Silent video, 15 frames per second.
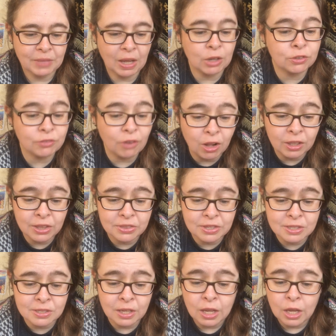Out of all of
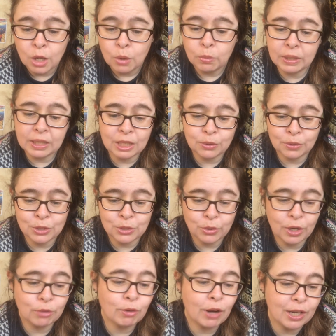this, we get to
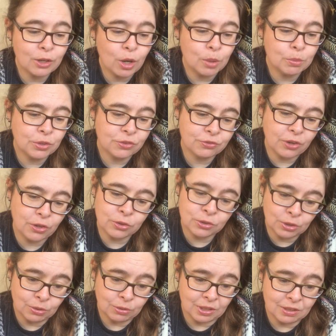enjoy a ride home with Father
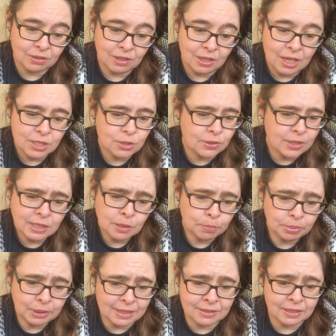Noonan, so that's a
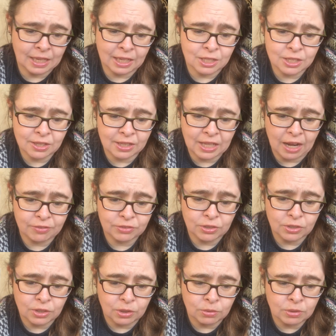pleasant end to the
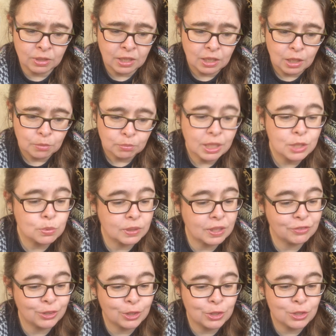afternoon. Plus we'll
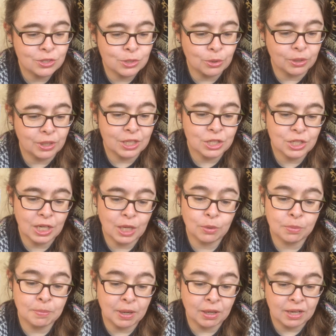have a good story to share
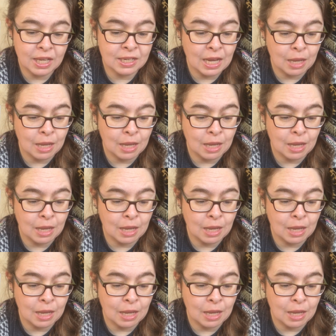with Mary and